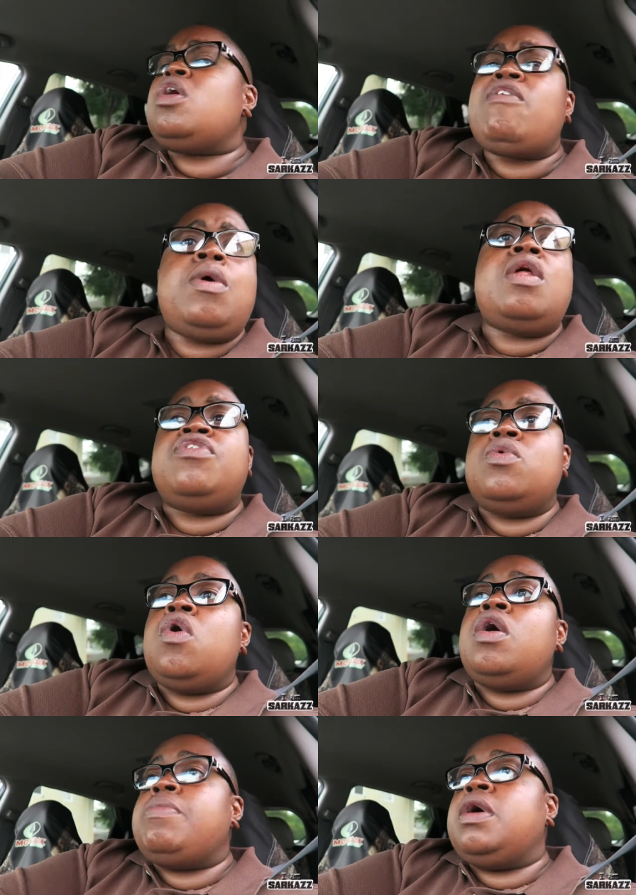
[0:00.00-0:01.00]
You can write whatever you
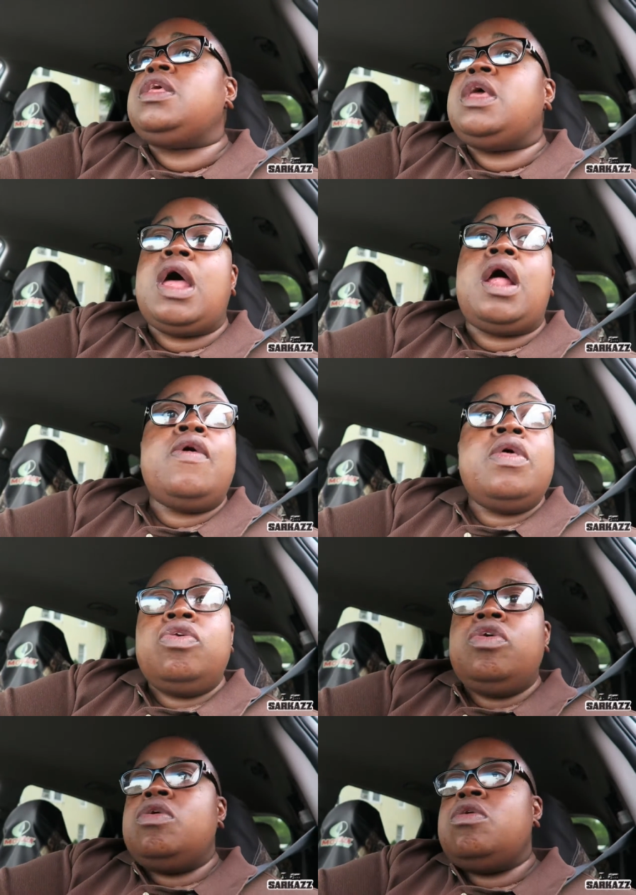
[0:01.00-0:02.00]
want, but, yeah,
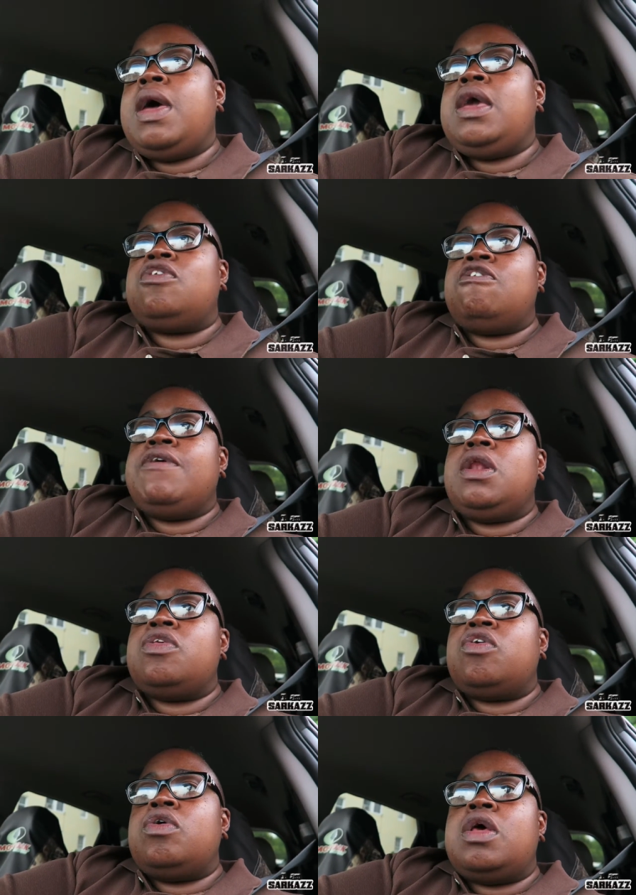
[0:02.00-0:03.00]
you might get your
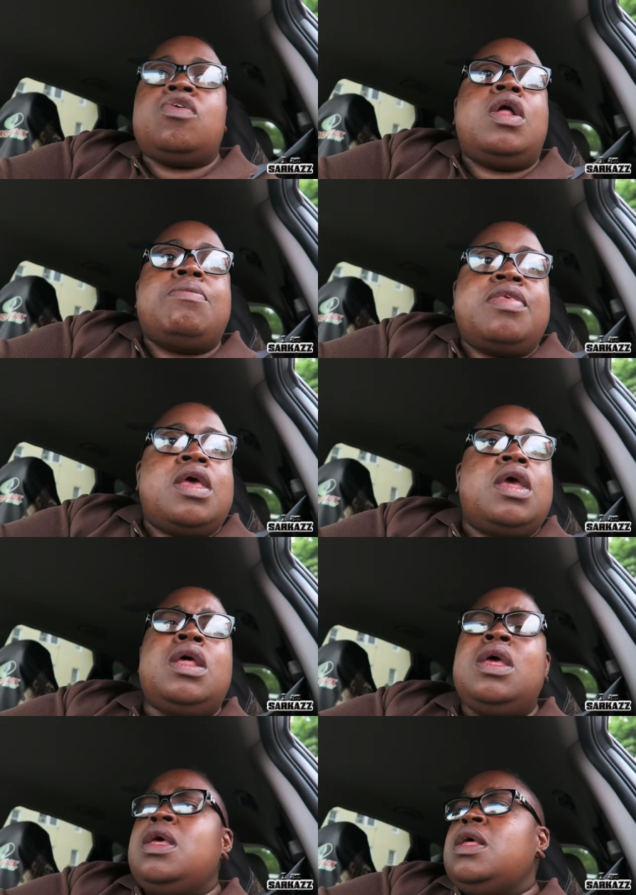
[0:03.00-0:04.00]
feelings hurt. That's all I'm
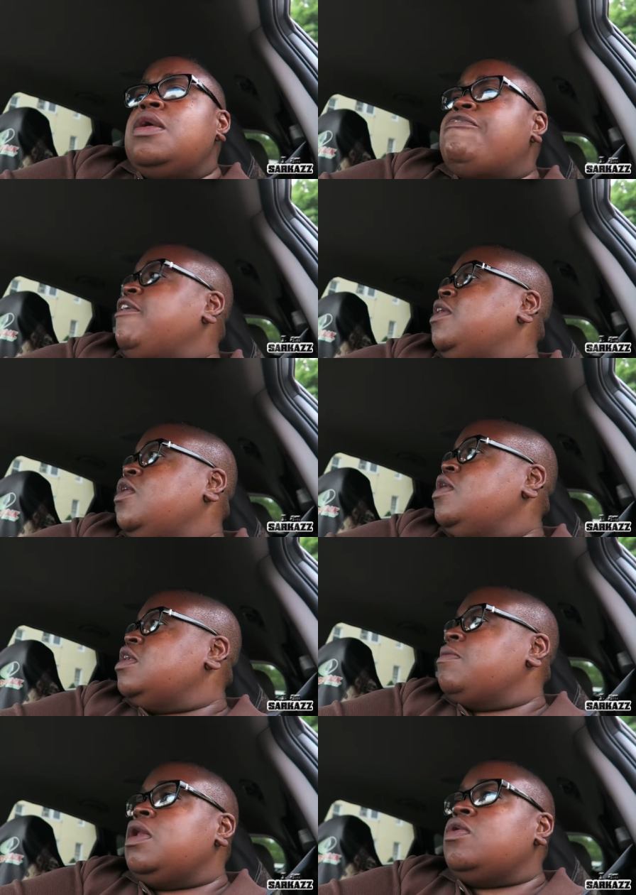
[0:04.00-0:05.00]
saying. The fuck you going
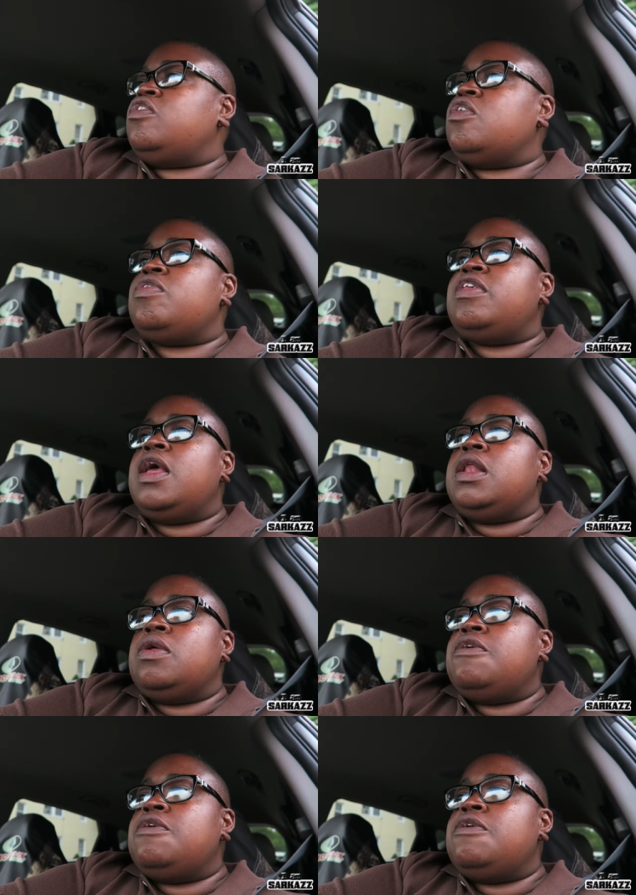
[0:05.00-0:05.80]
to tell me don't show Sandy?